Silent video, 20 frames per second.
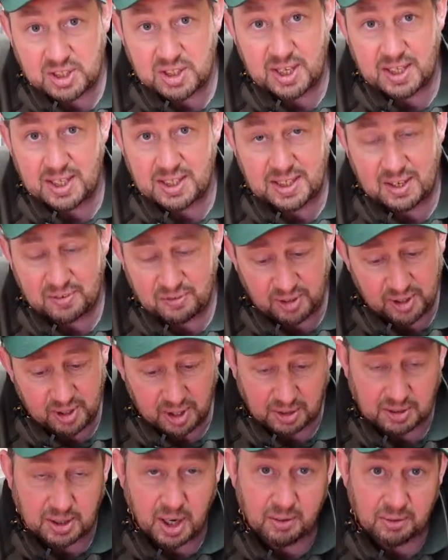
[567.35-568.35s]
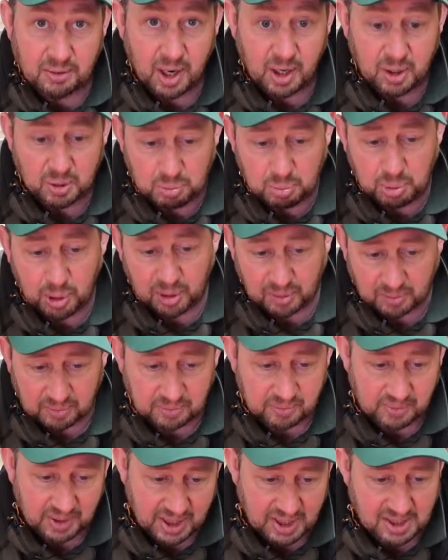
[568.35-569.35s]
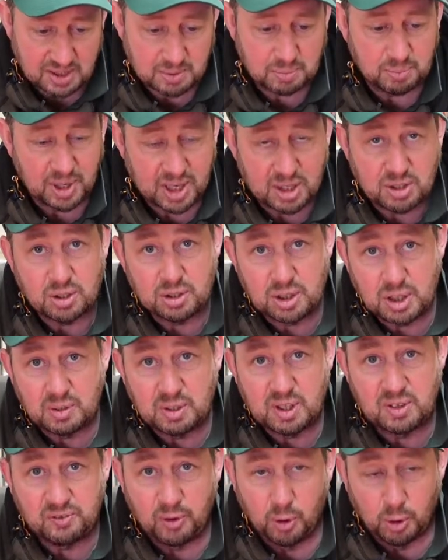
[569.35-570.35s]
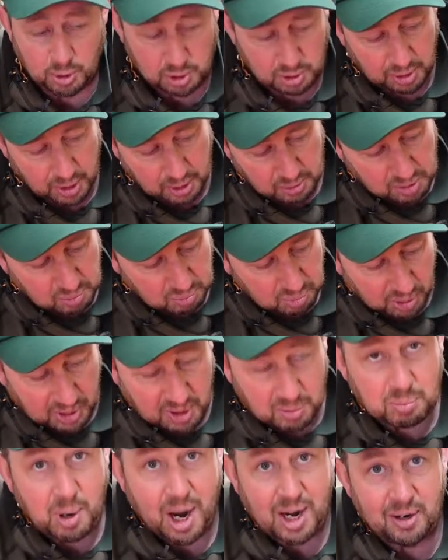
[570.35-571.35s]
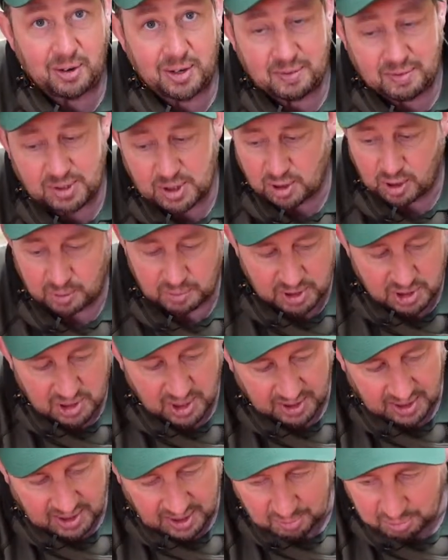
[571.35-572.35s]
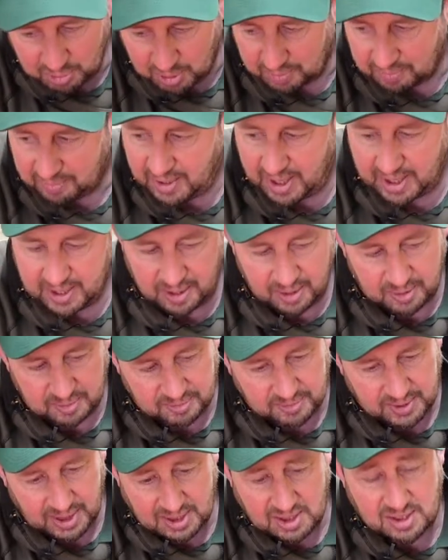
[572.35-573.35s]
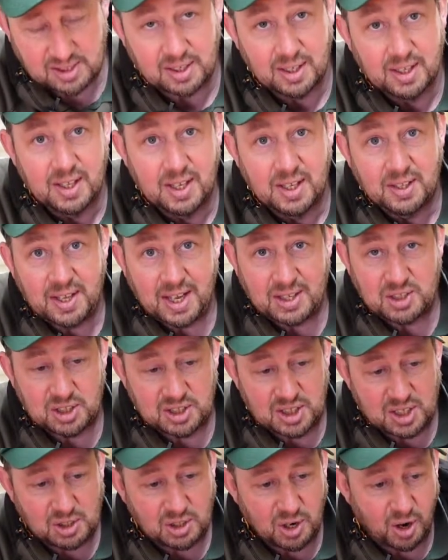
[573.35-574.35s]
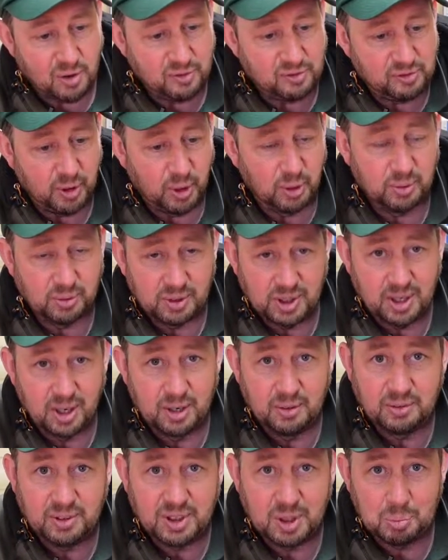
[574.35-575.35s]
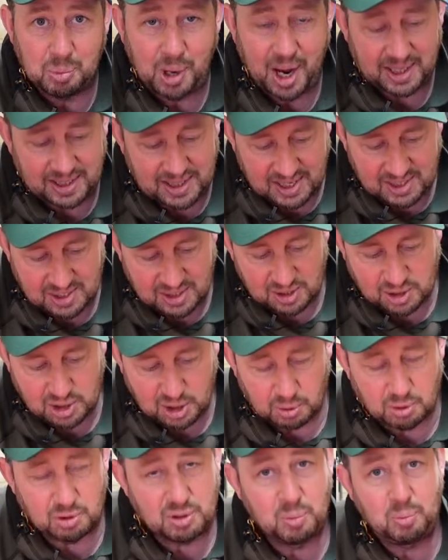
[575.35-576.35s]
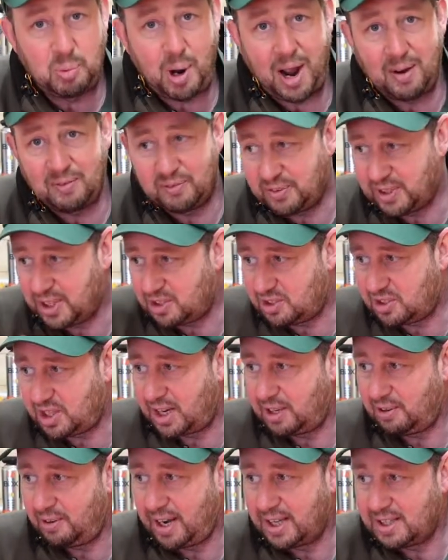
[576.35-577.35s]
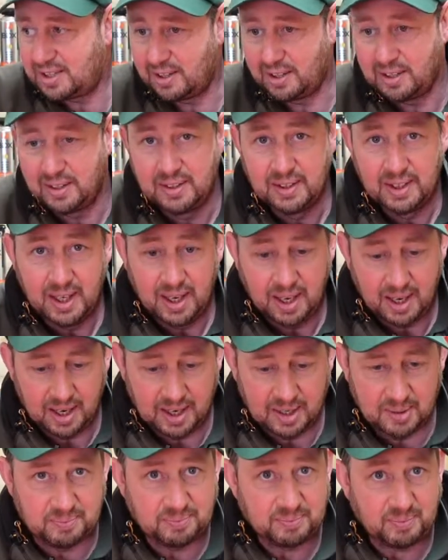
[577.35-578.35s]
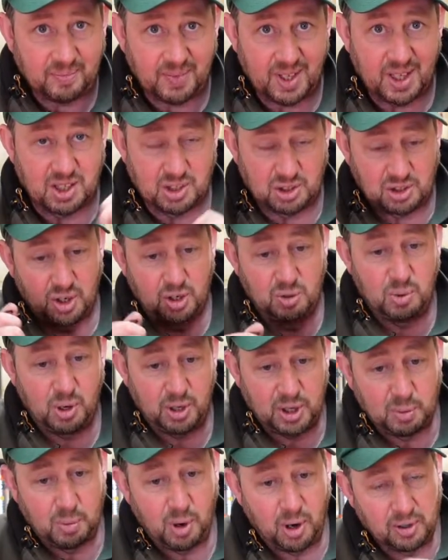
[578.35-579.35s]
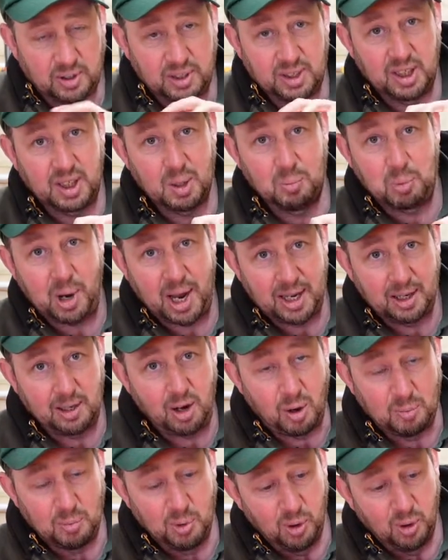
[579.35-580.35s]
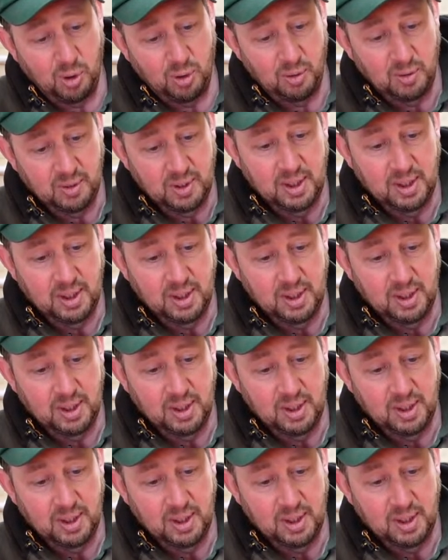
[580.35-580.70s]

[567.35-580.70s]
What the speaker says: is any different, I don't know, but it means undoing the 4 screws and putting them back on every time you check it. But hey, oh, that's a design fault. You know, you paid less than £200 for this generator, and it's doing what you want. You can pay a lot more